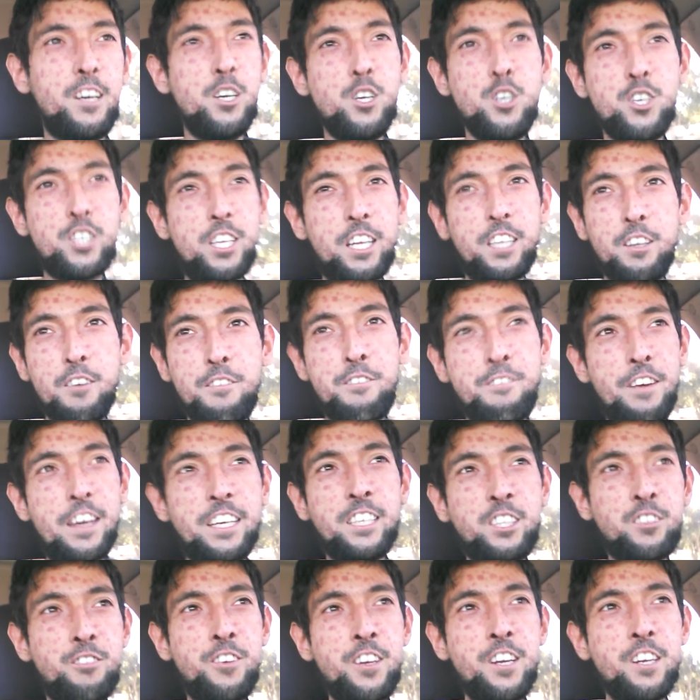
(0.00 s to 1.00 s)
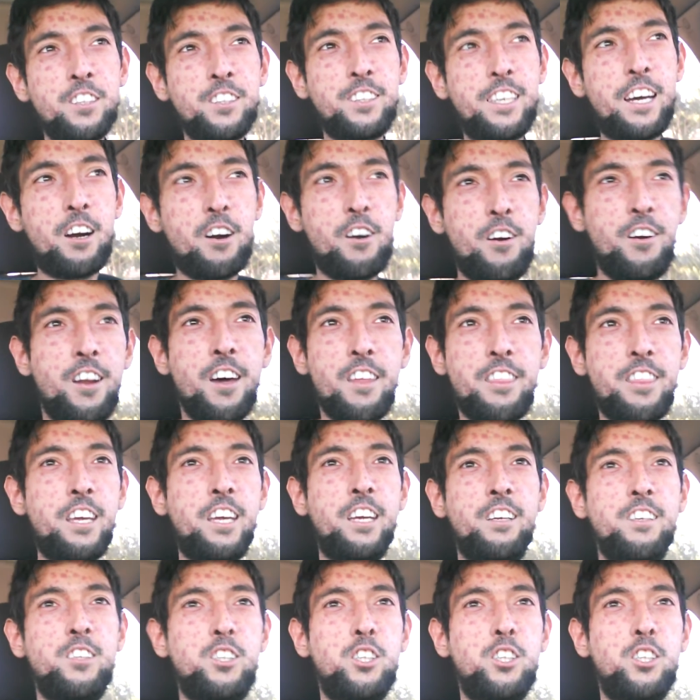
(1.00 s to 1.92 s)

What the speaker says: you just have to face fears that are nothing.